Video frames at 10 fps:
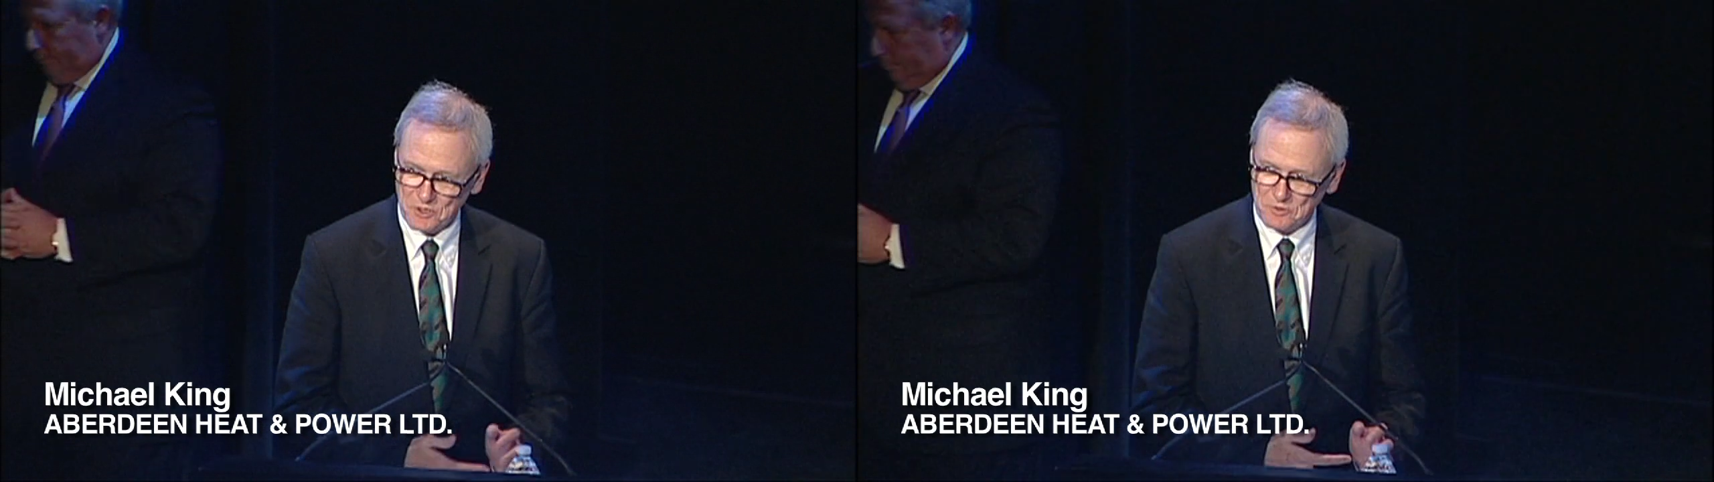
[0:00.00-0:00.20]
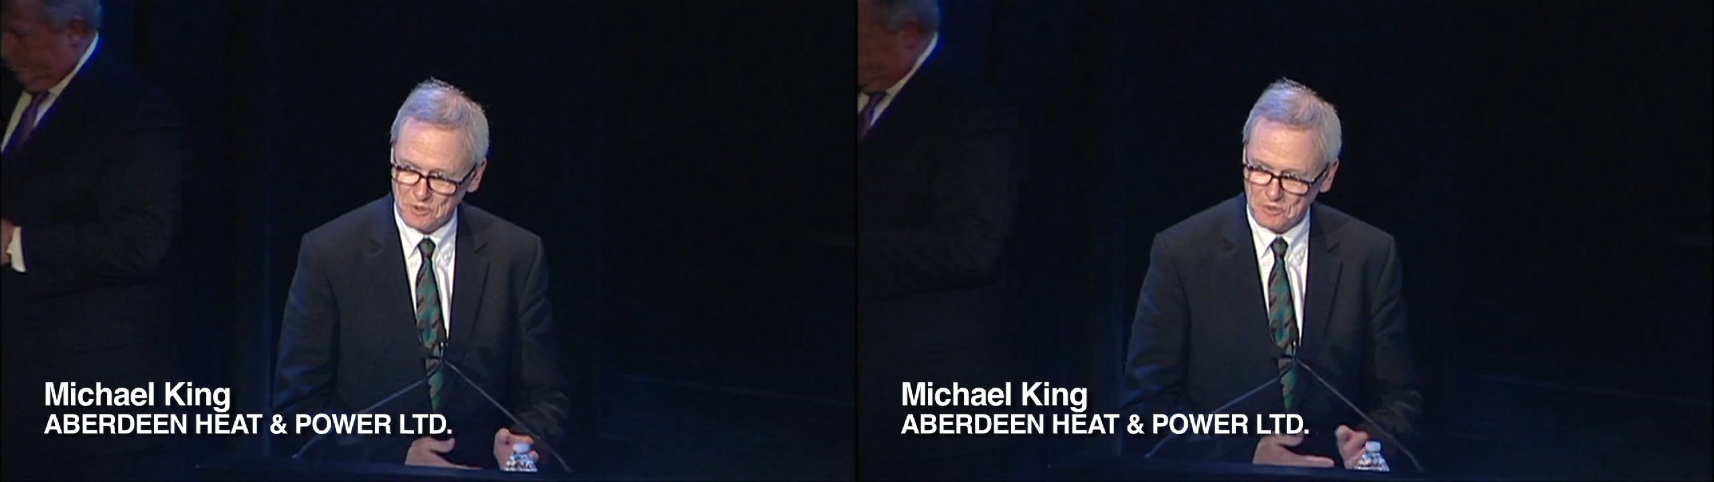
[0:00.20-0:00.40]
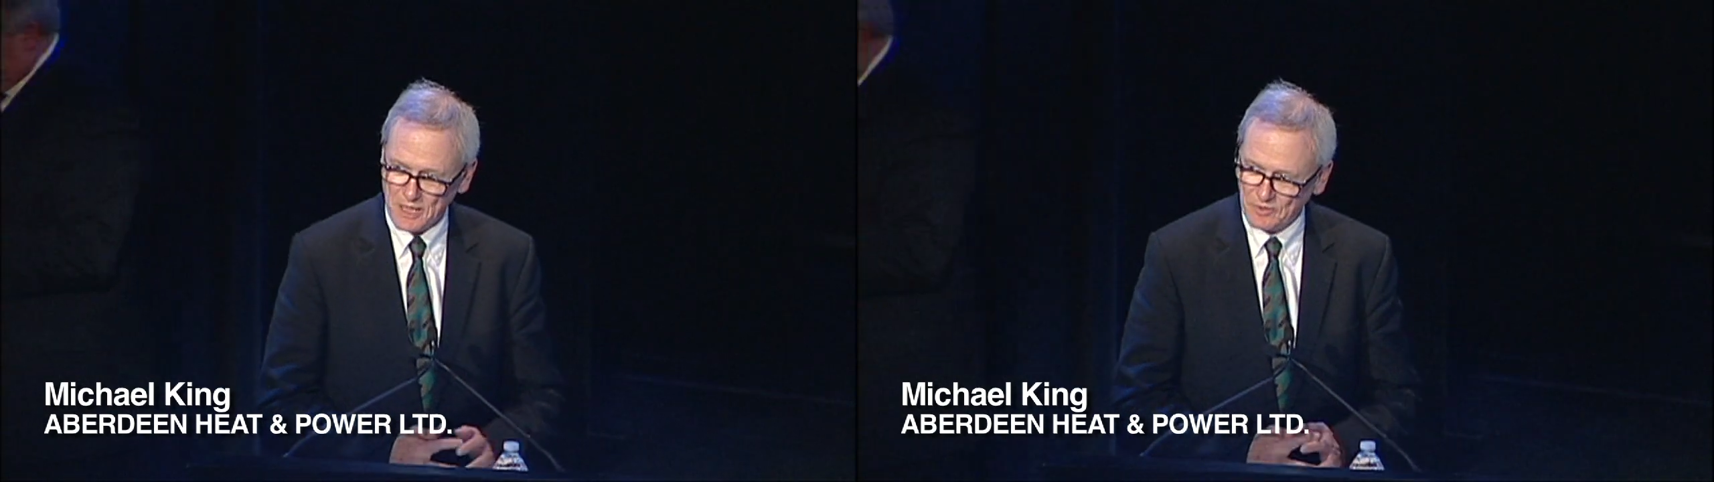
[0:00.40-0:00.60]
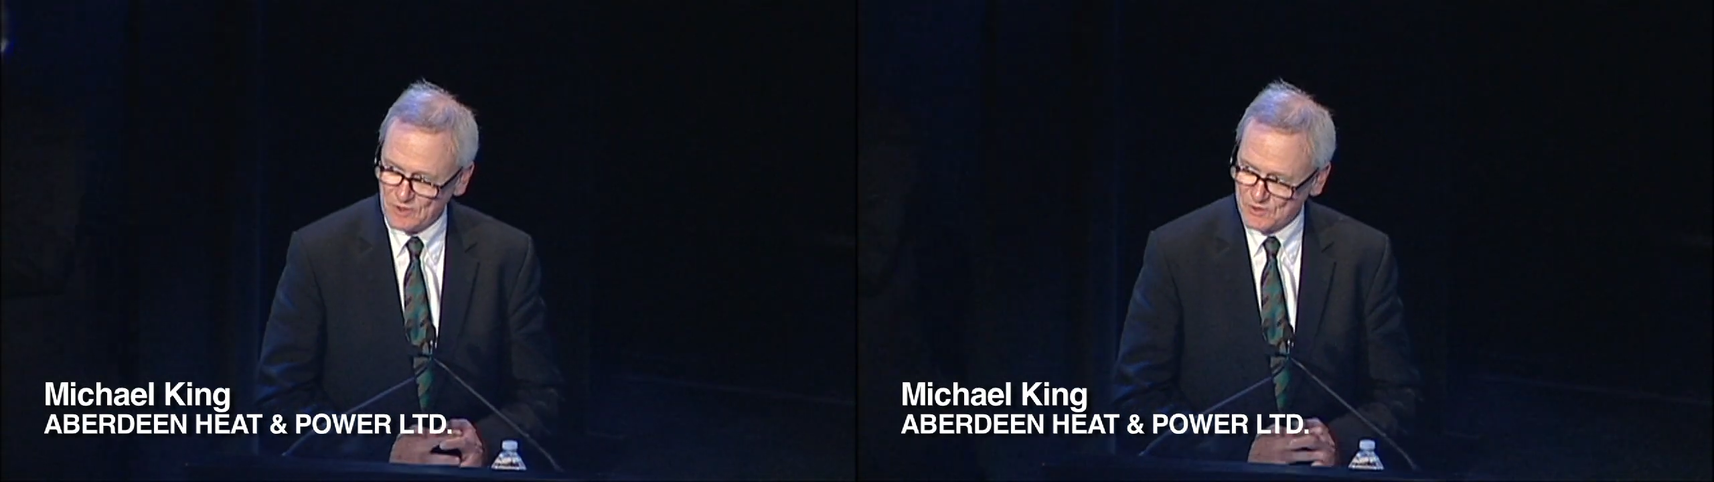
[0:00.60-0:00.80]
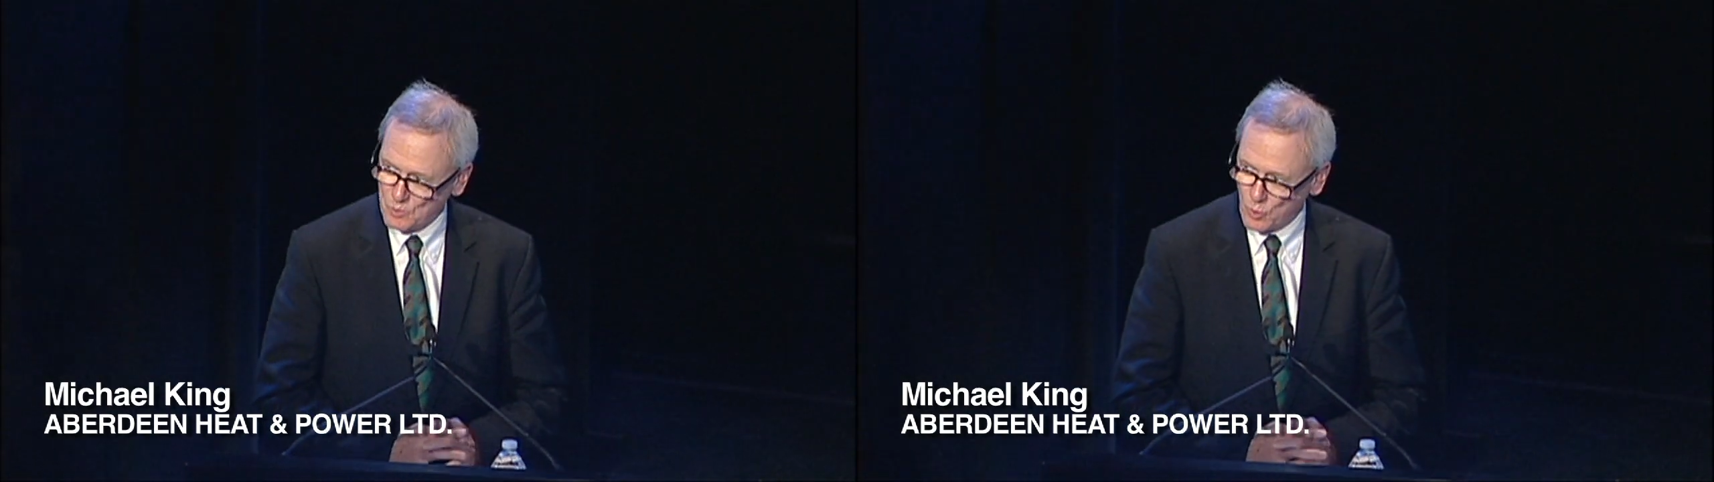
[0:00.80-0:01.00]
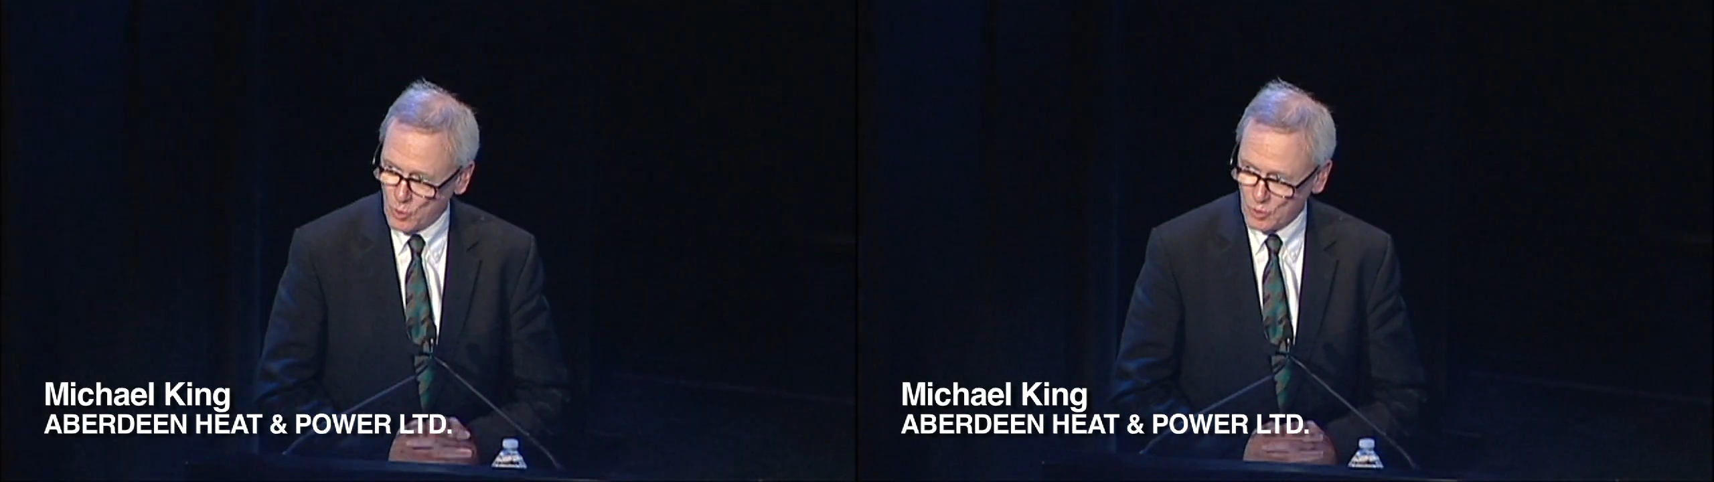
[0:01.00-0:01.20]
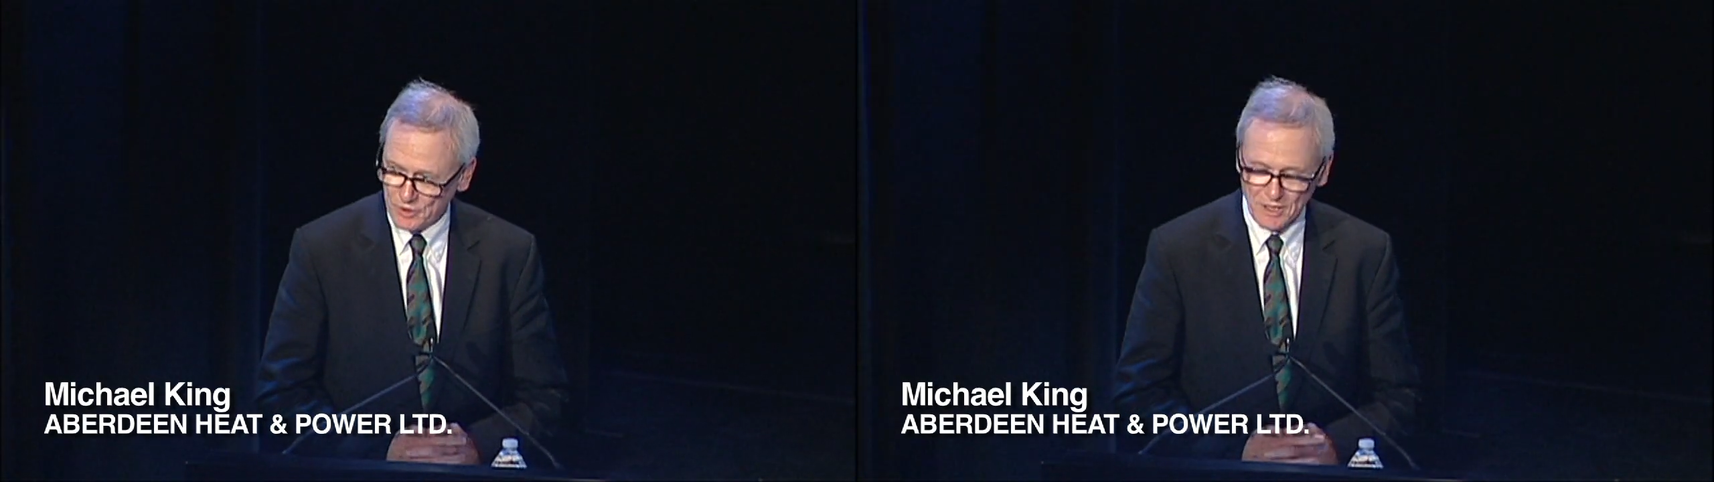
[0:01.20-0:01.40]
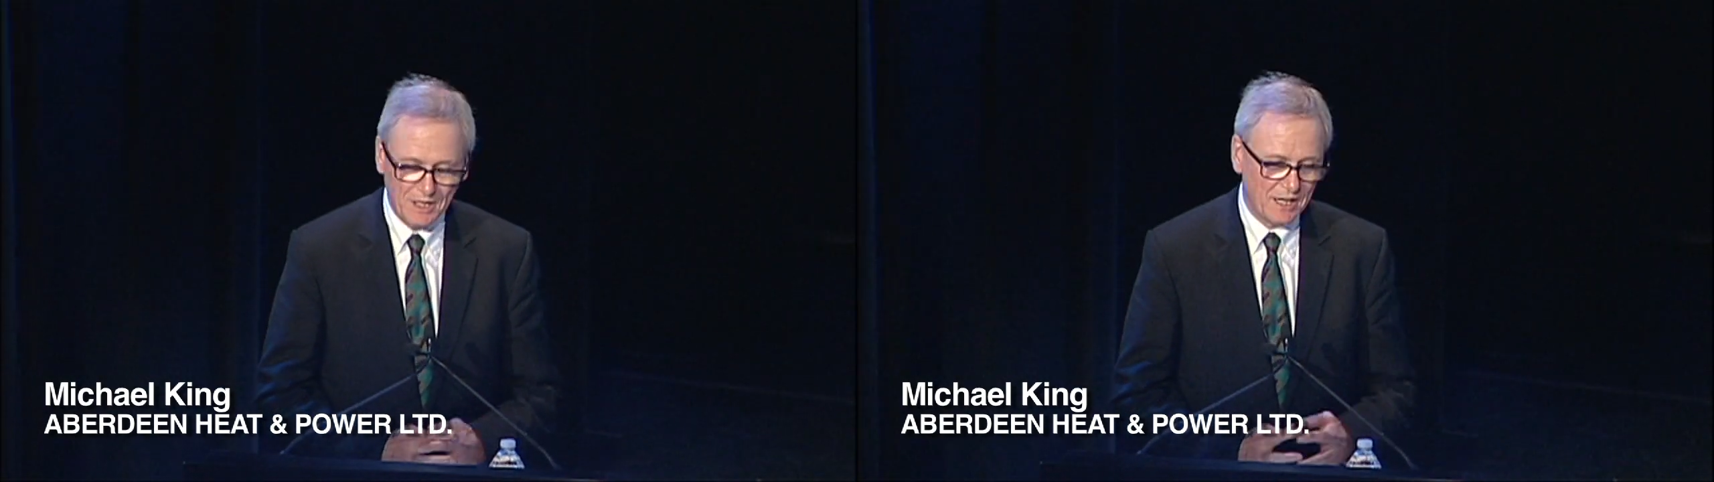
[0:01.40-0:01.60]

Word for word: to, to get this award.